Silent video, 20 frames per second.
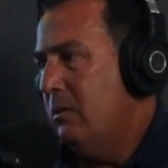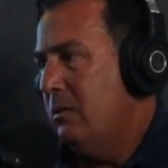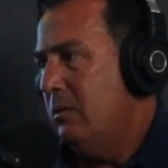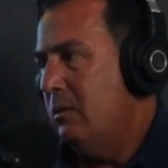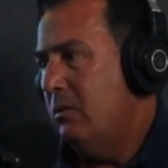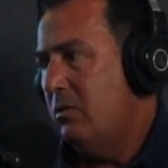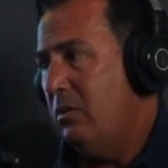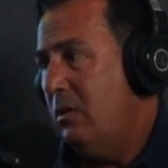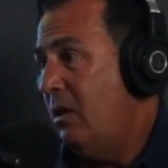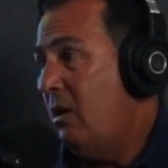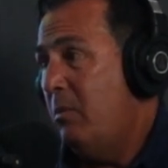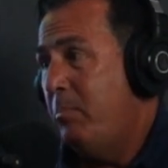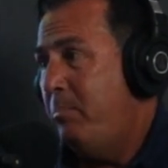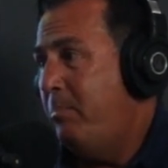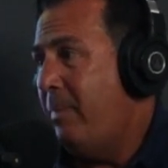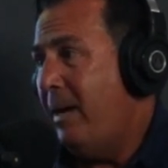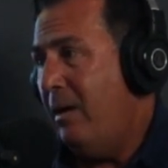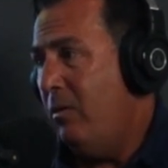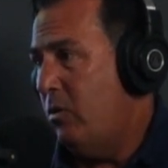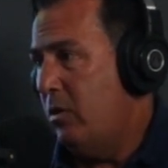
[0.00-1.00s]
There's a lot of
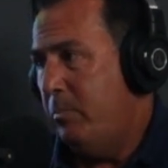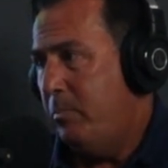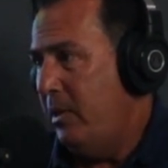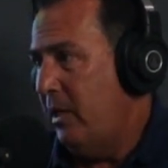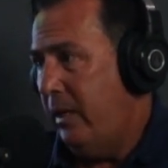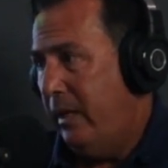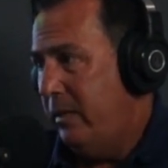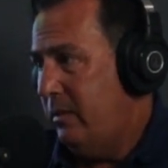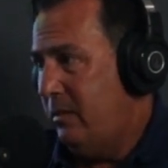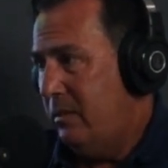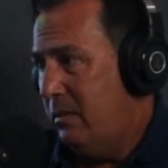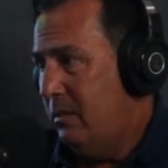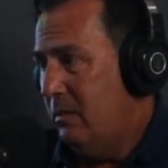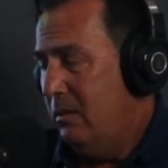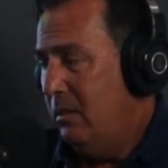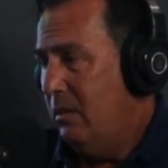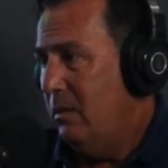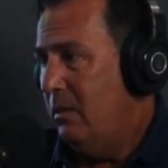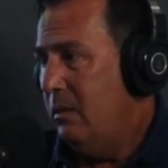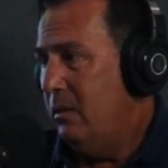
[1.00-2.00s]
power plays,
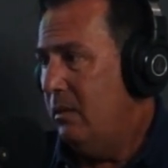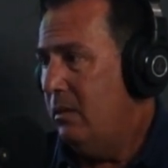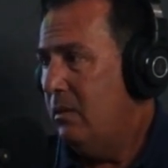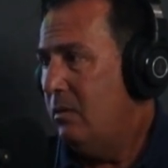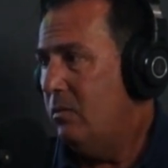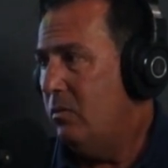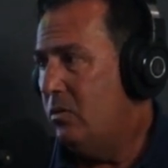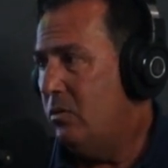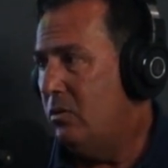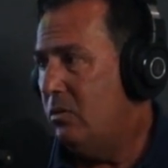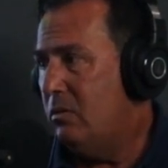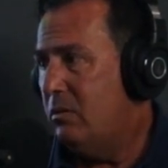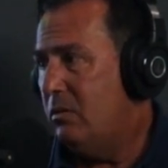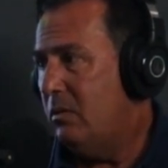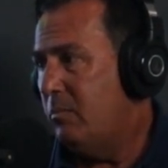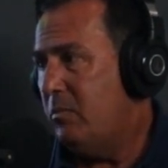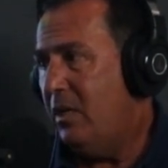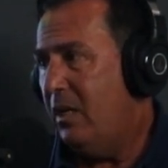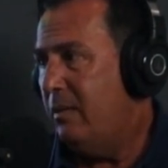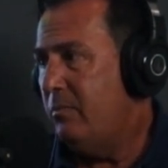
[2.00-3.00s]
which is
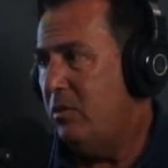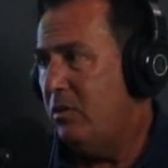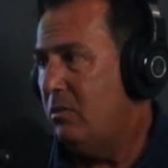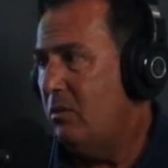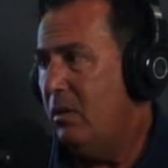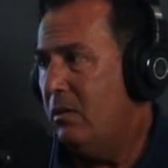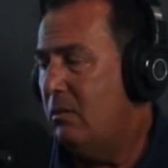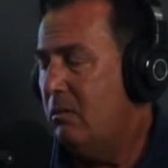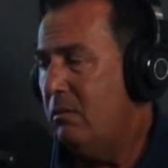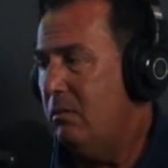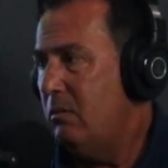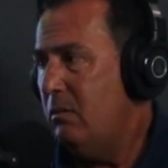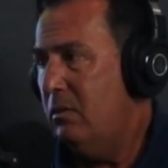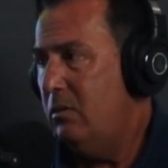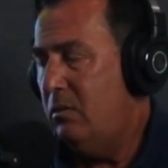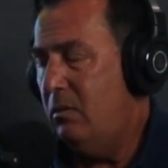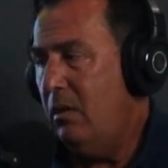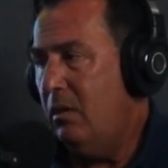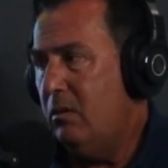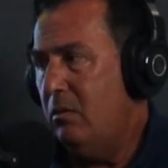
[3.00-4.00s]
sometimes is
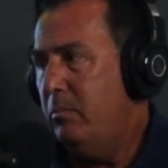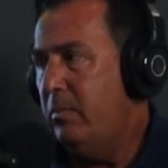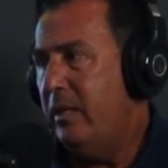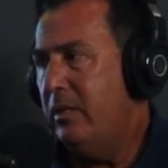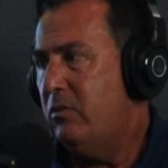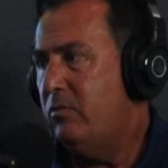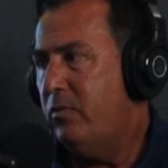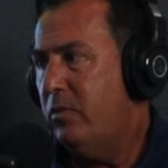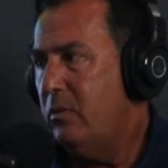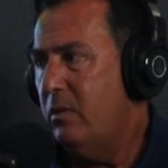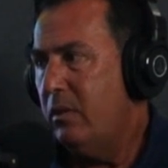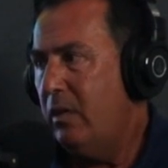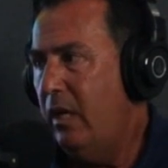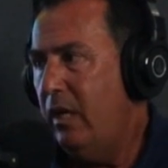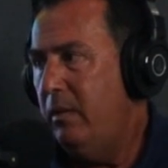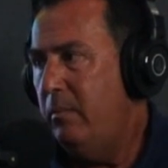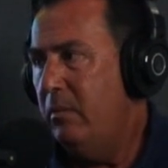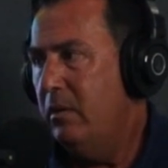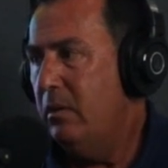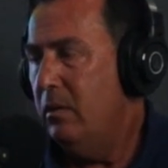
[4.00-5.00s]
not the best for the
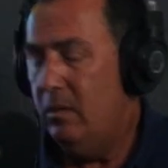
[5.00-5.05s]
game.